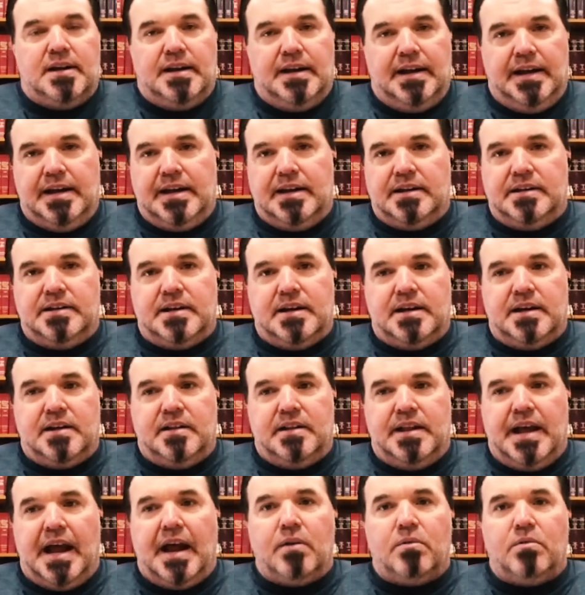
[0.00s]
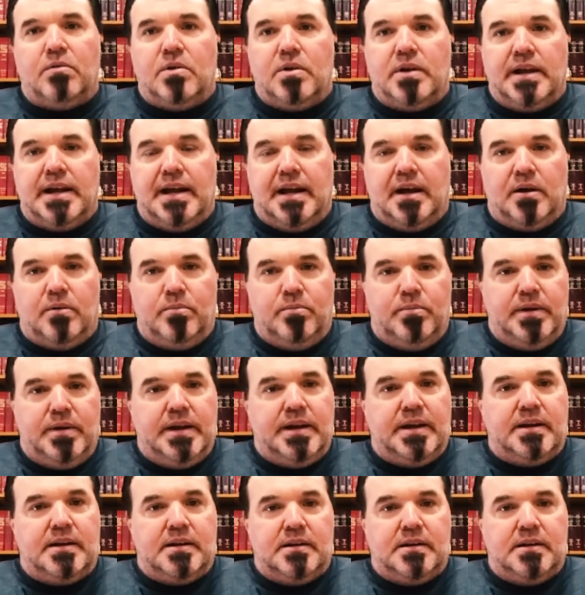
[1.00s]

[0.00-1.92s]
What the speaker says: And that really helped me